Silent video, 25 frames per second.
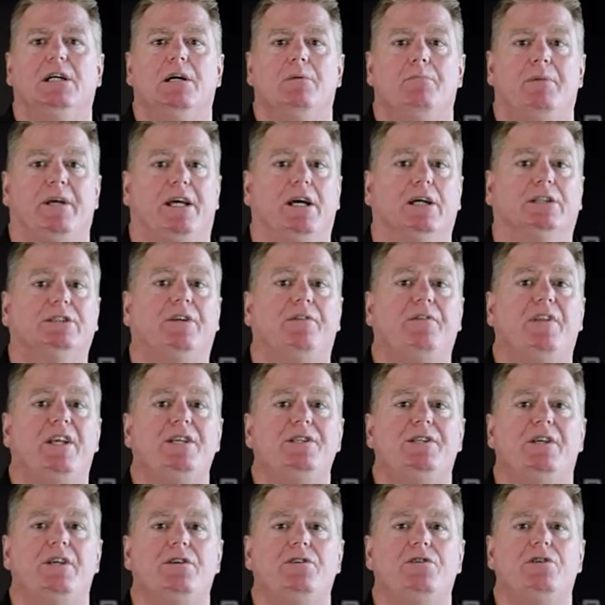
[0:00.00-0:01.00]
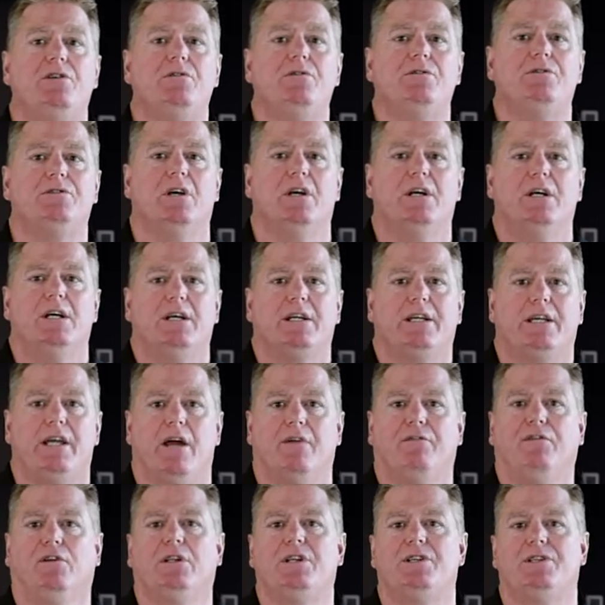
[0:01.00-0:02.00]
Because of these issues,
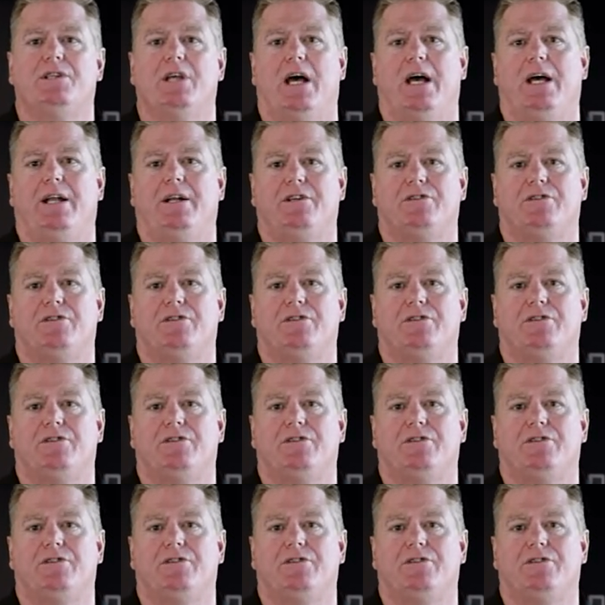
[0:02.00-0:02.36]
careful design